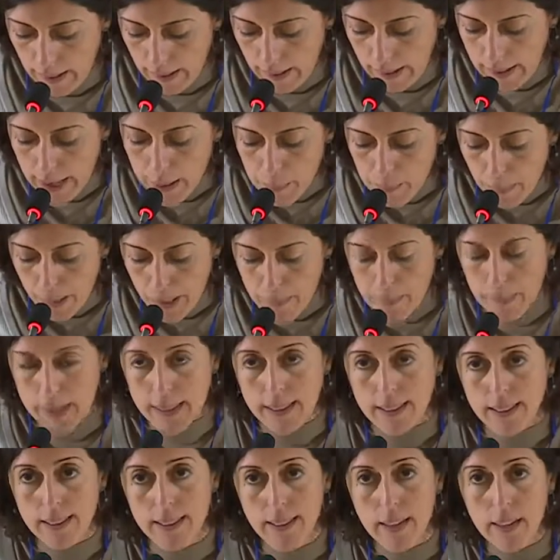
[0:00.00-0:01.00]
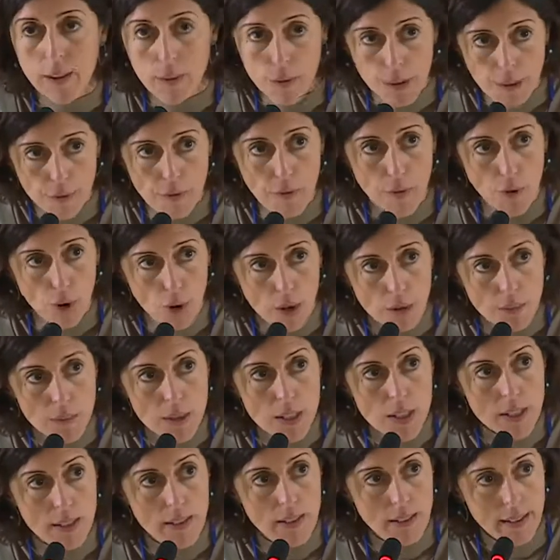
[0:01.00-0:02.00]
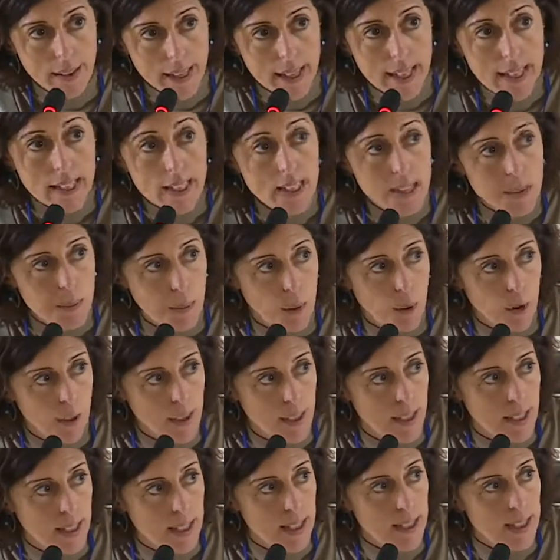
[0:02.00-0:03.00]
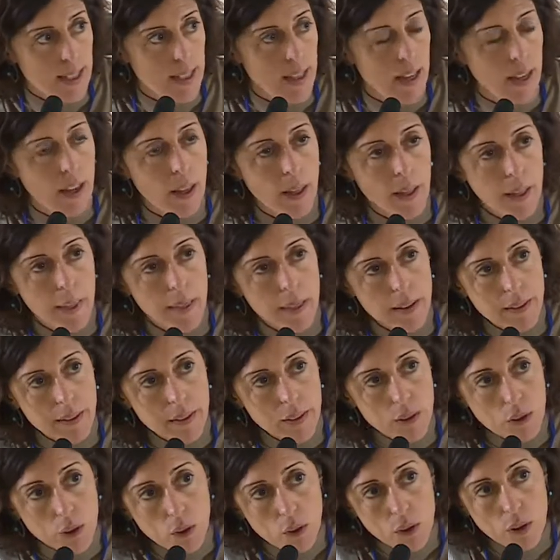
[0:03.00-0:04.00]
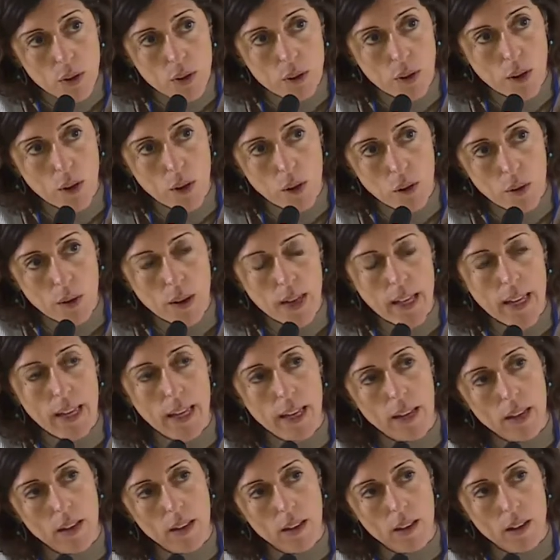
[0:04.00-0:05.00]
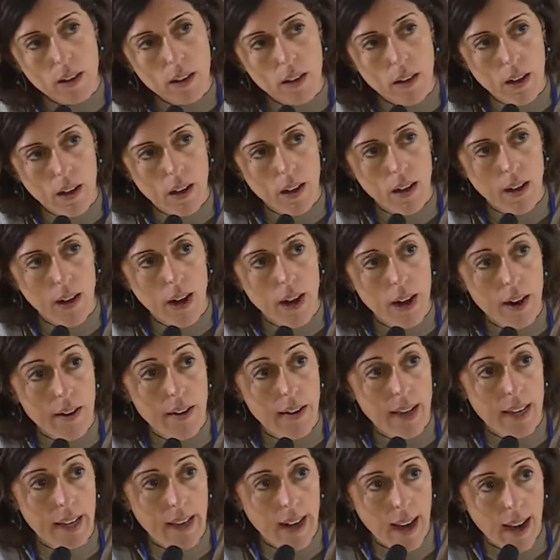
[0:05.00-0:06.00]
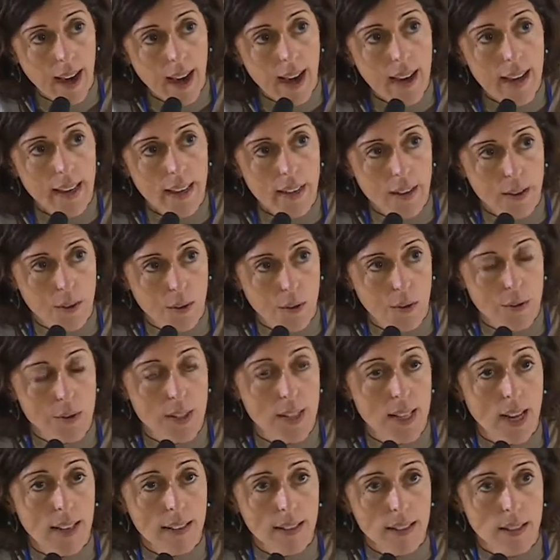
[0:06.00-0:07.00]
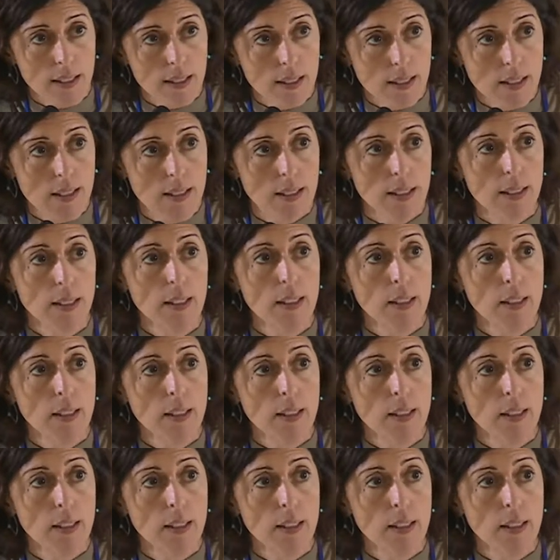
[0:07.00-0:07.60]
implement reforms in its policies that not only are in line of standards